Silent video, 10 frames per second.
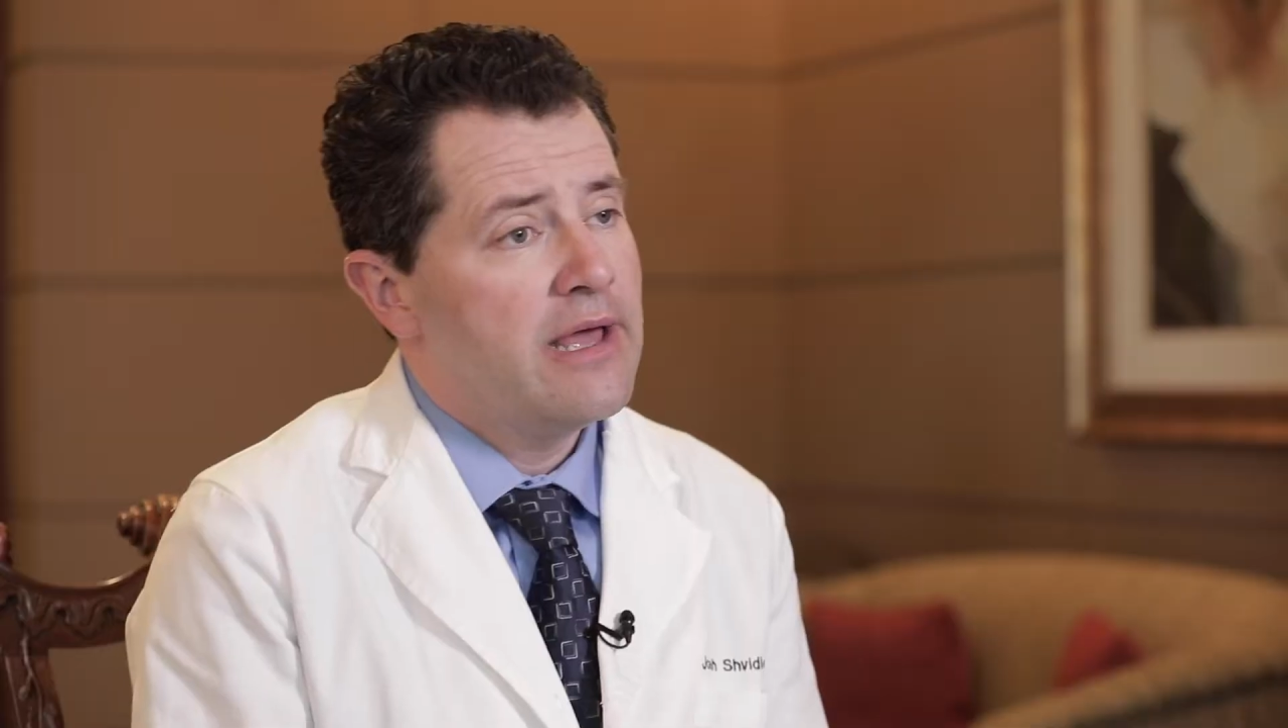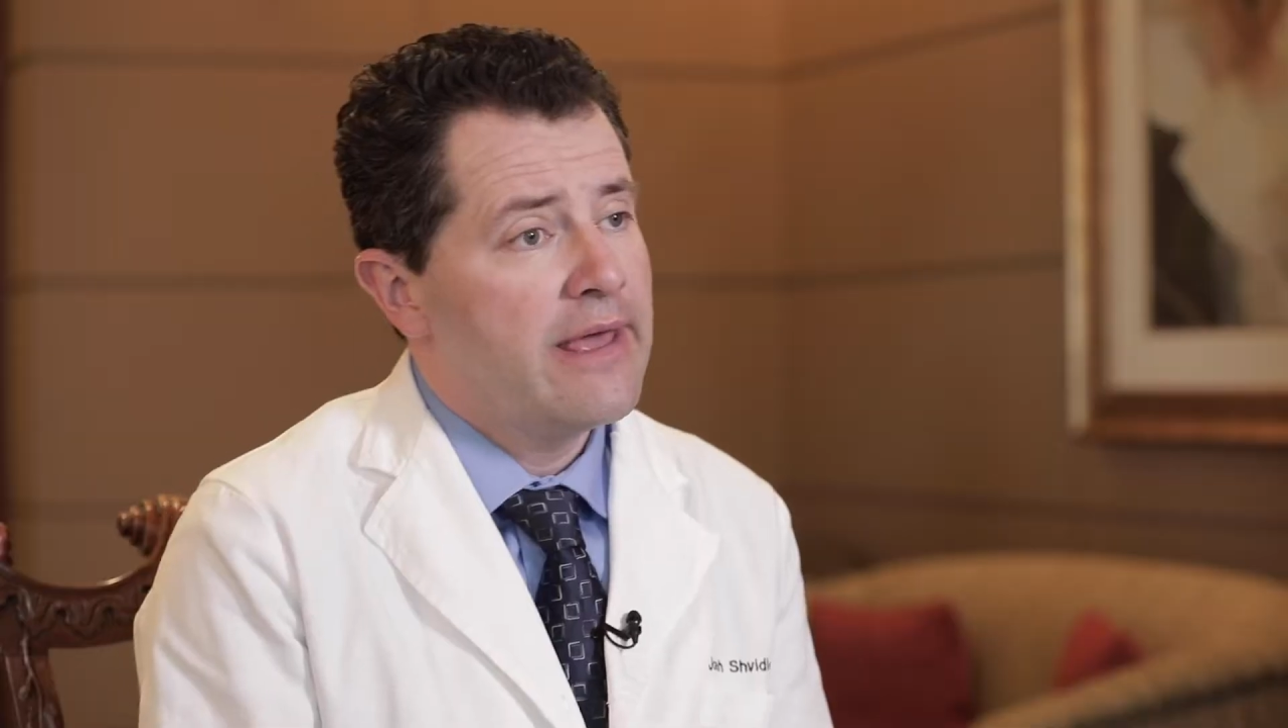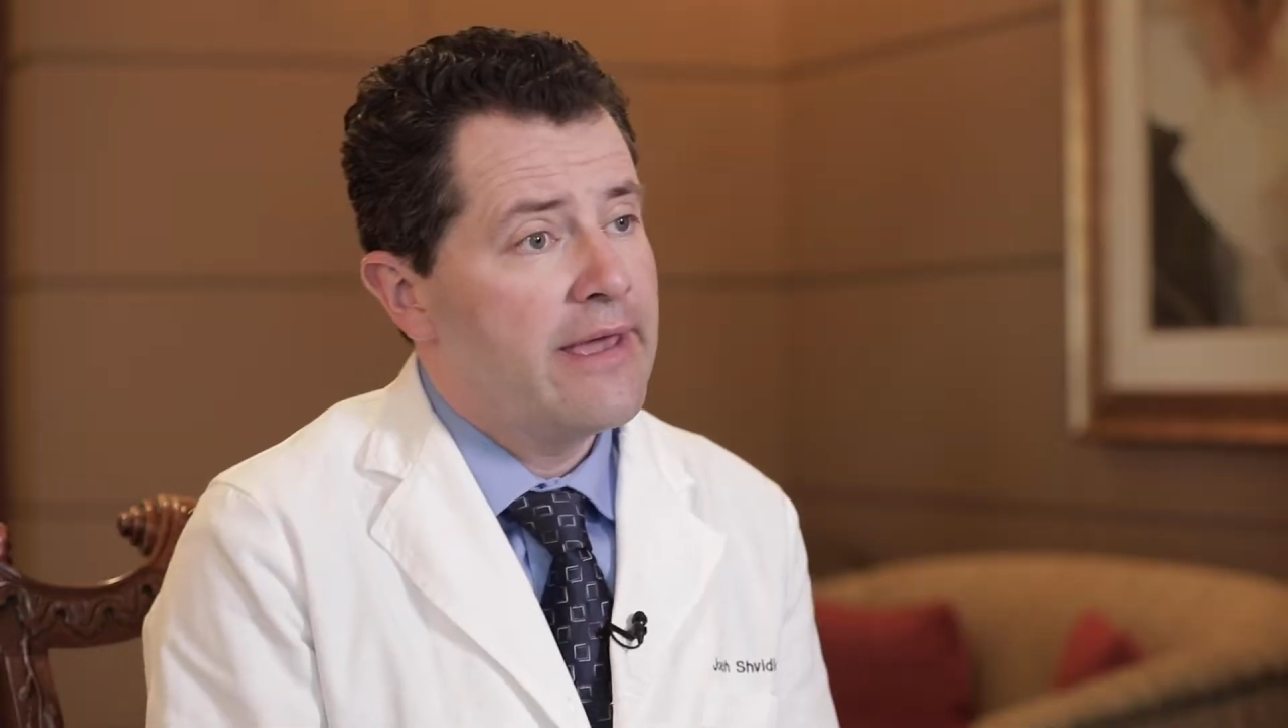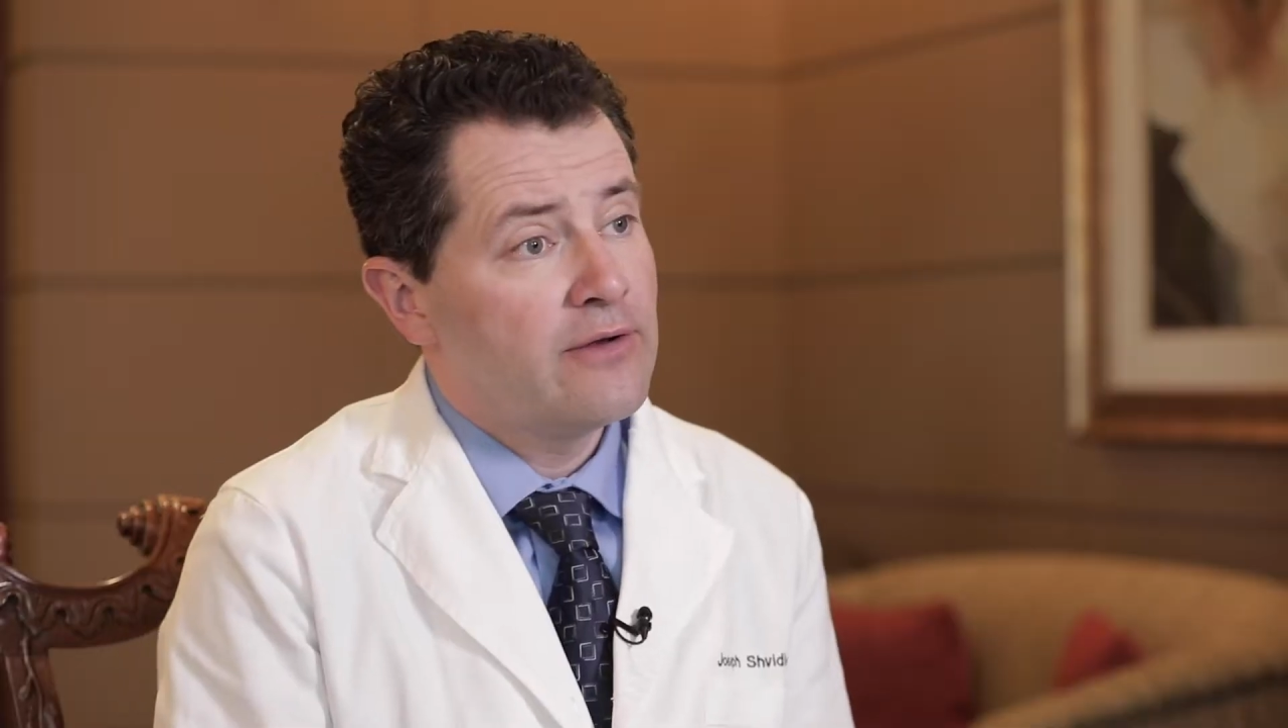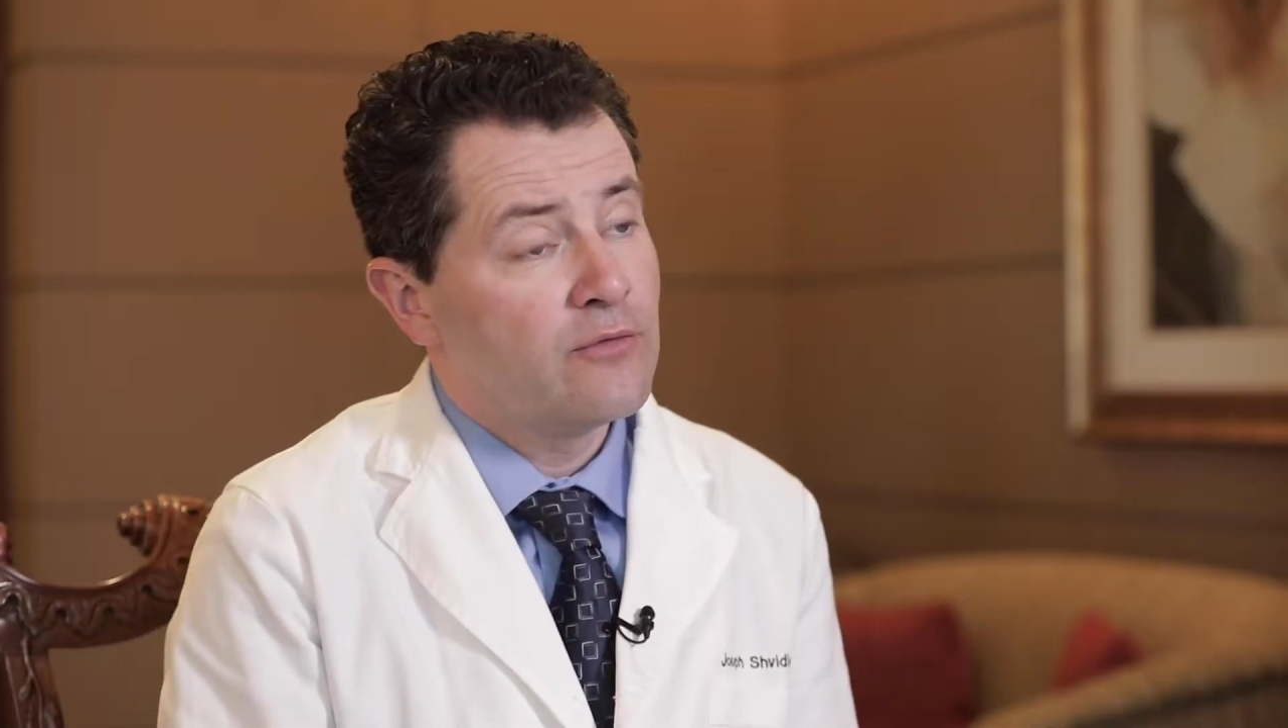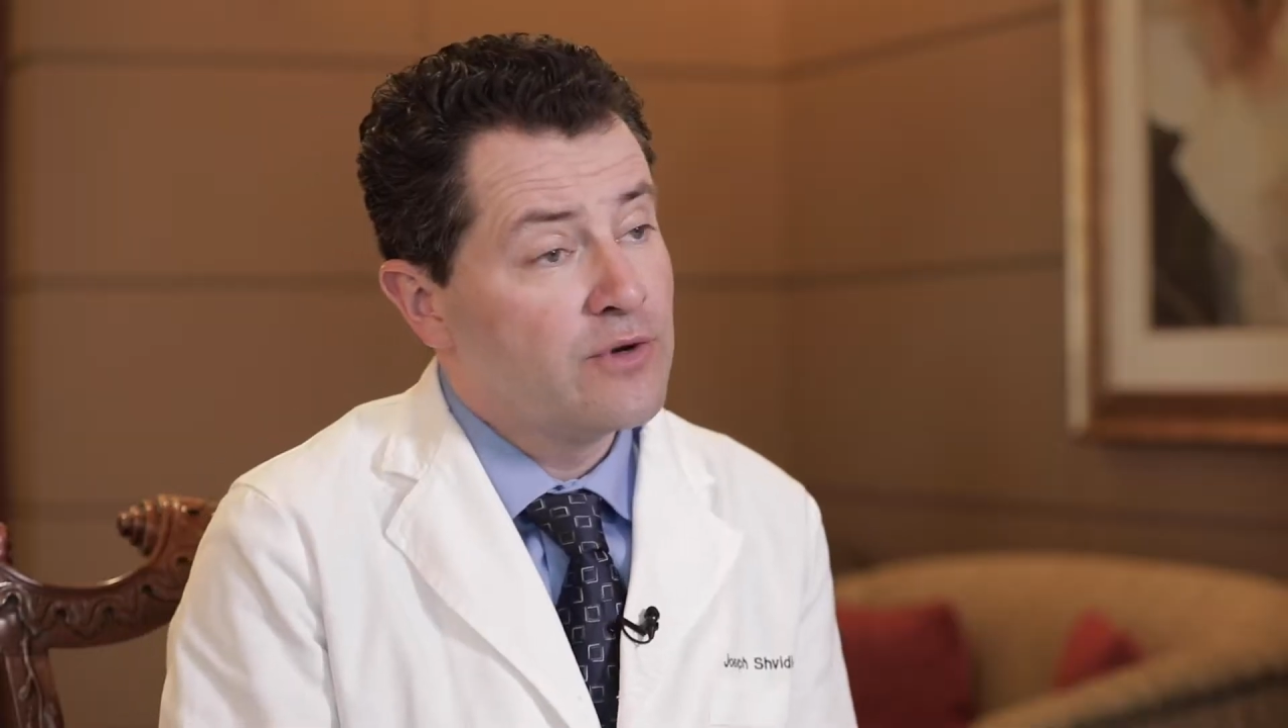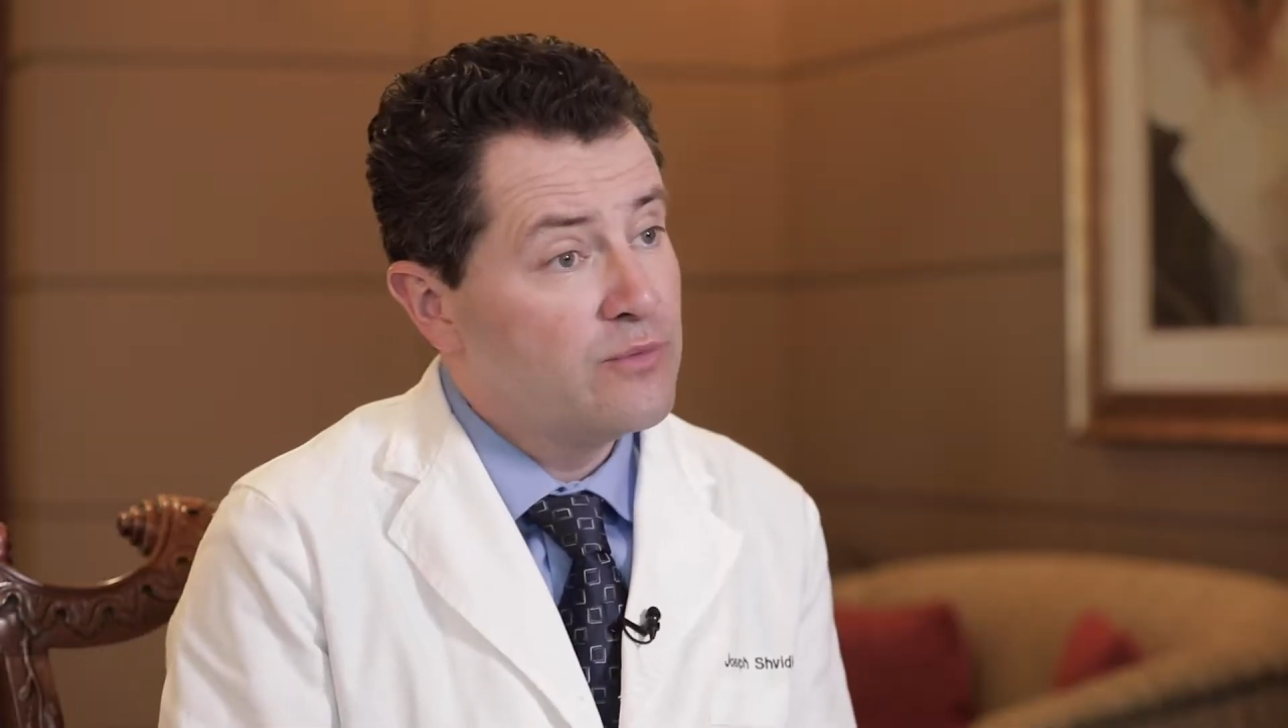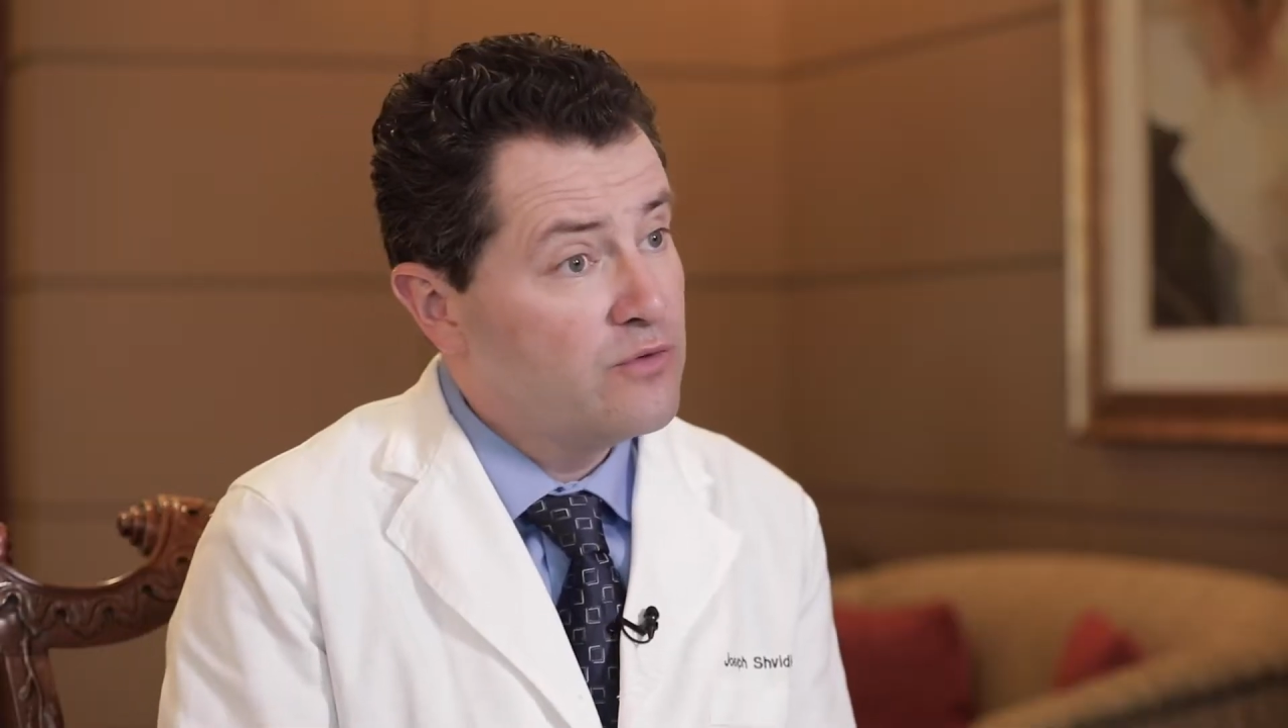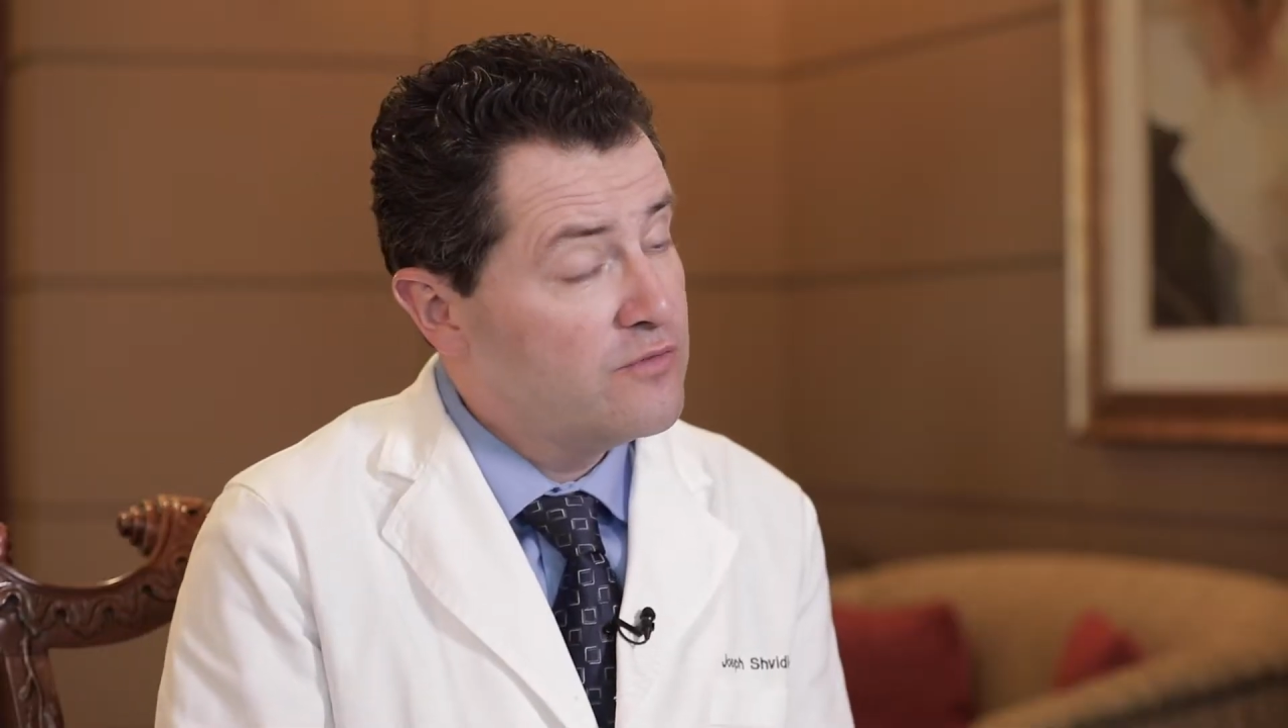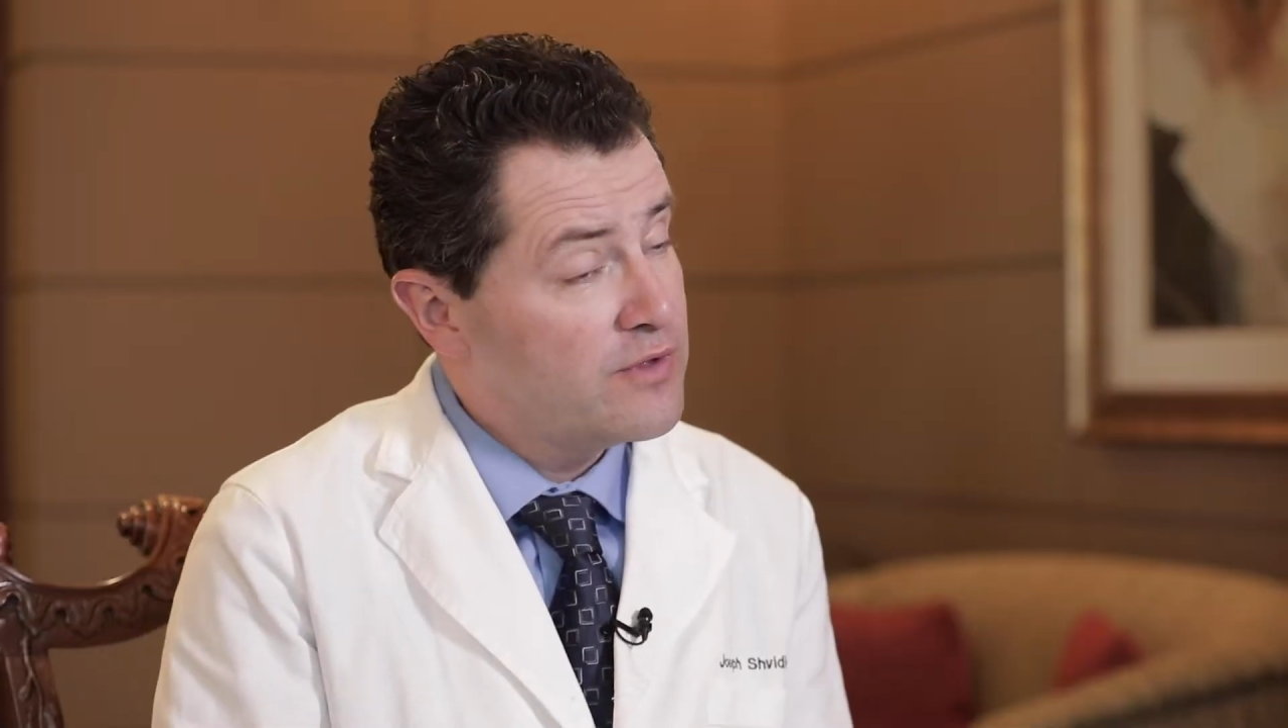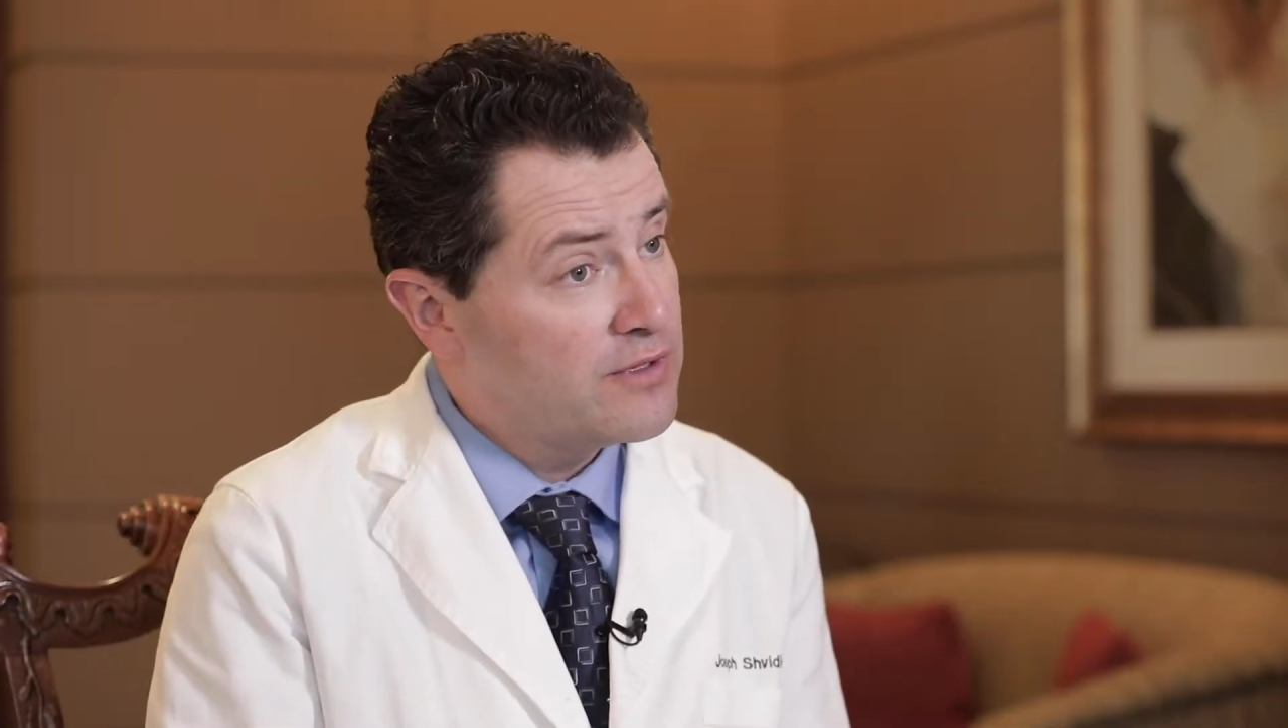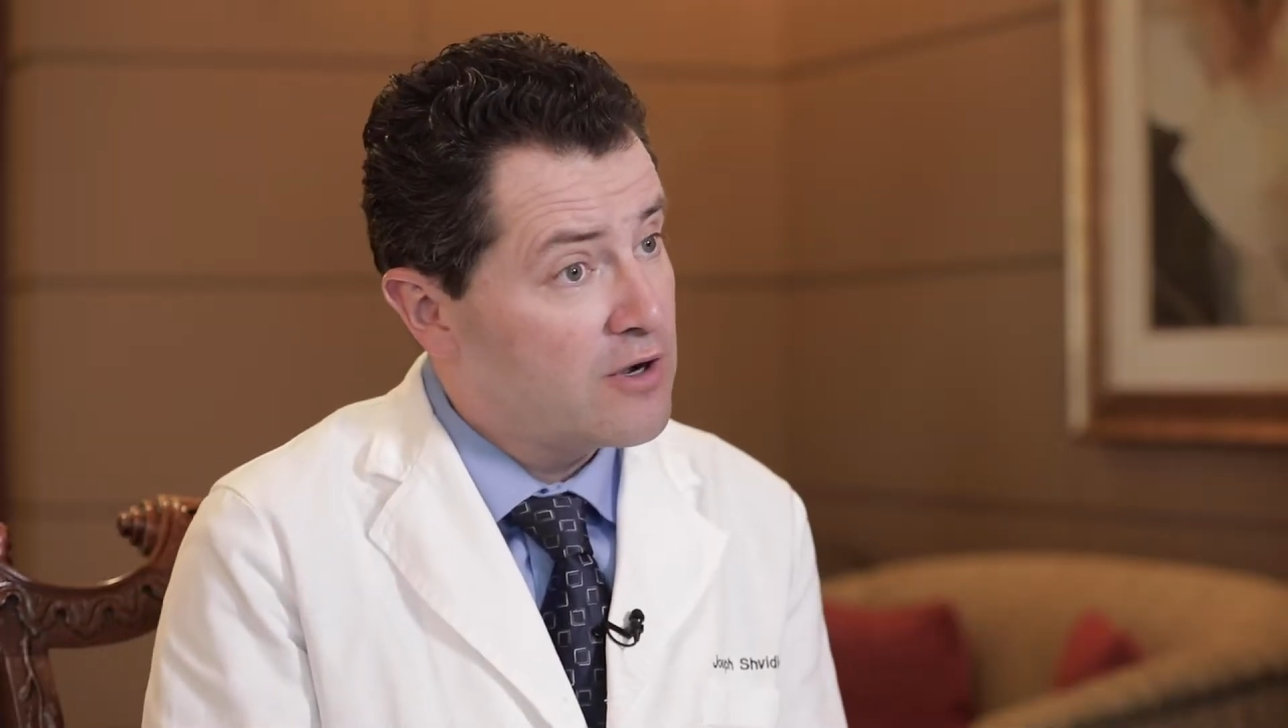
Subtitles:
and removing